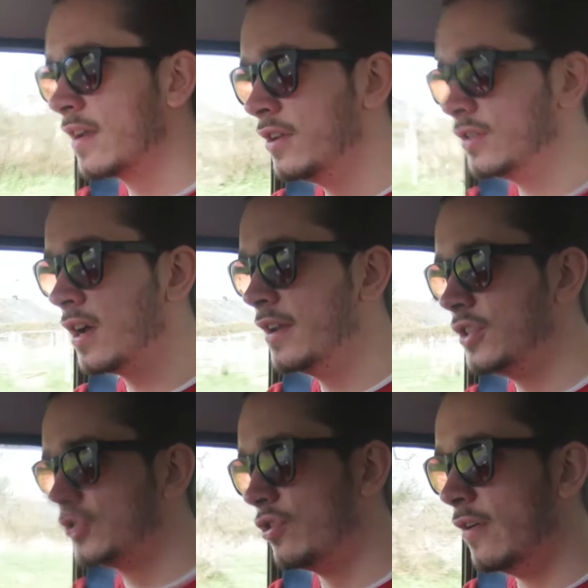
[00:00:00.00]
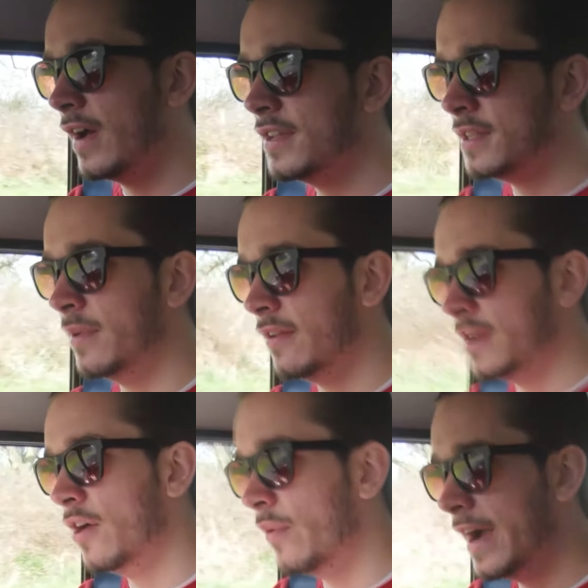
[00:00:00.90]
I could have kind of just drove out to the middle
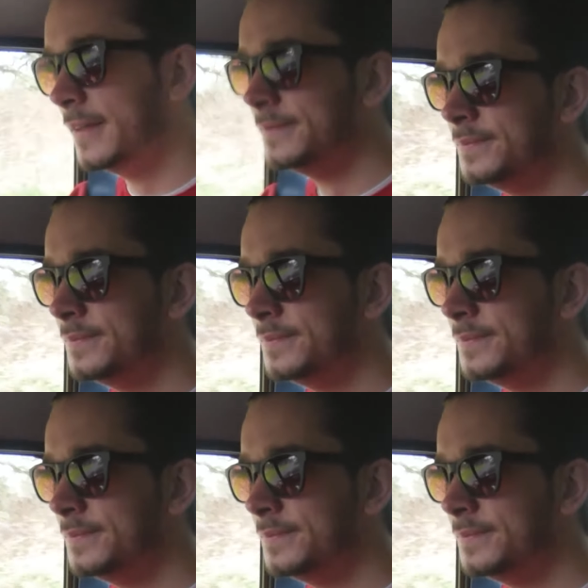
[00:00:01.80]
of nowhere,